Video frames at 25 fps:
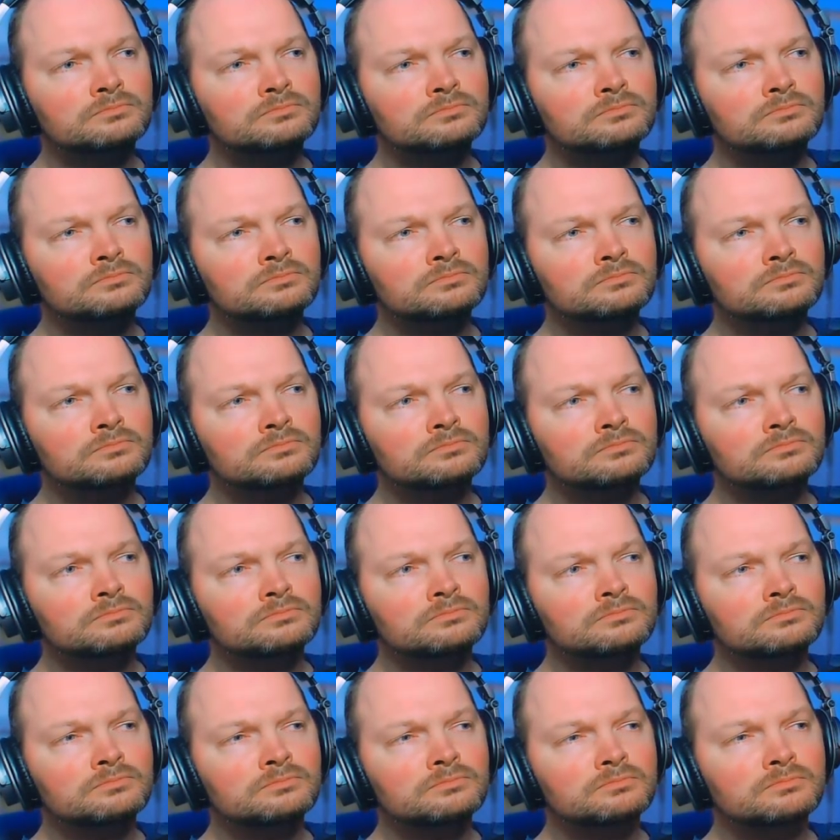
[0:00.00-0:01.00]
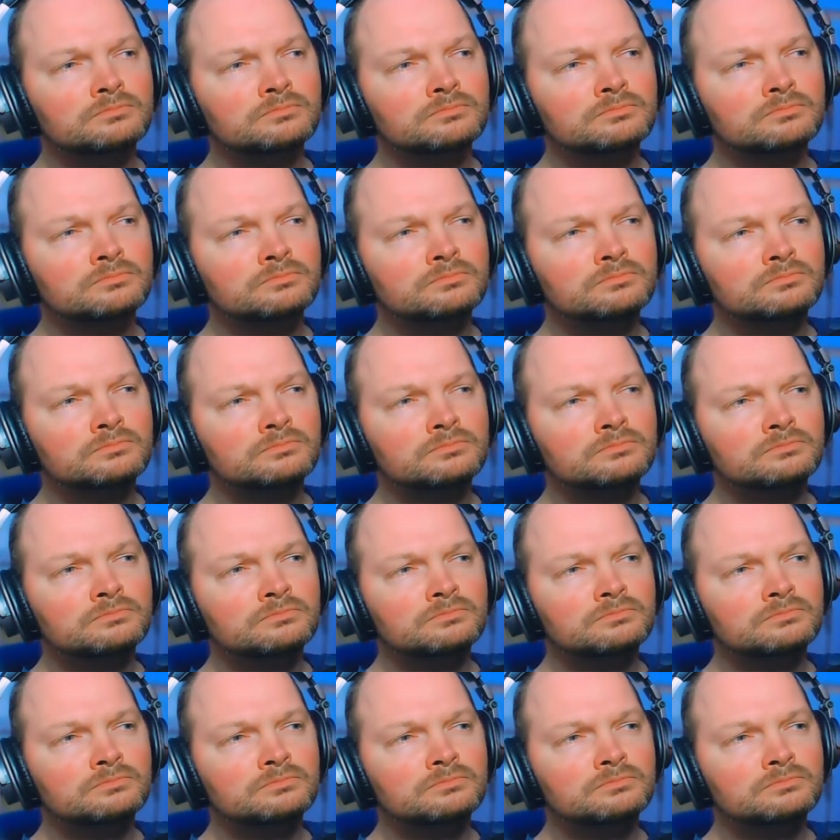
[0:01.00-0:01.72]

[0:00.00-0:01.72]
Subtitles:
[no speech]